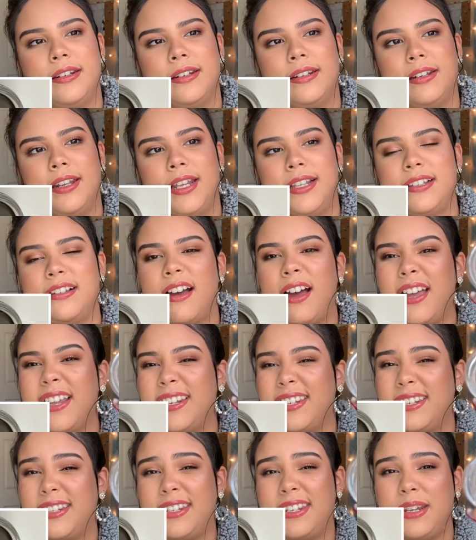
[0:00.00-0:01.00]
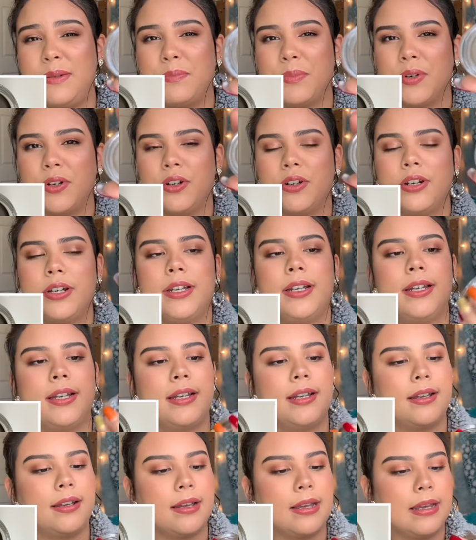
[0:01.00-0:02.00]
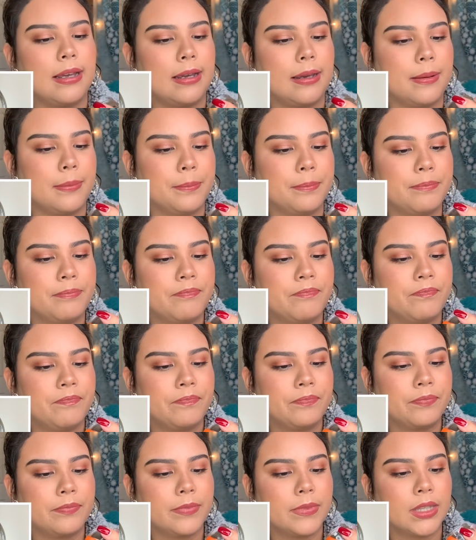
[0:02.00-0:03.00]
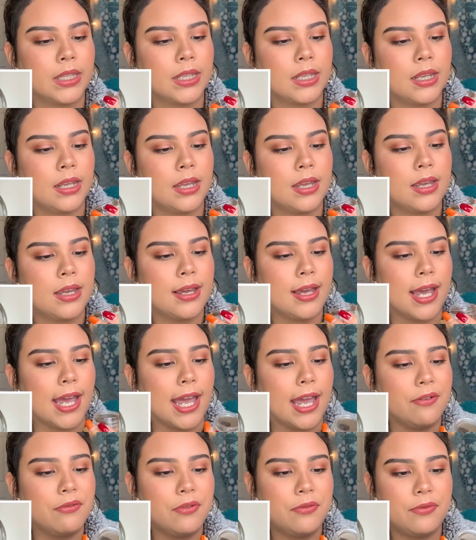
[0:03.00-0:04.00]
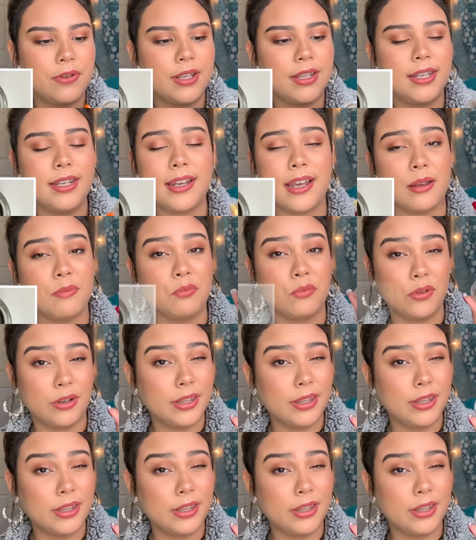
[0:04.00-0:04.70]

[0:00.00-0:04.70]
it's gotten deeper. I have a feeling I'm really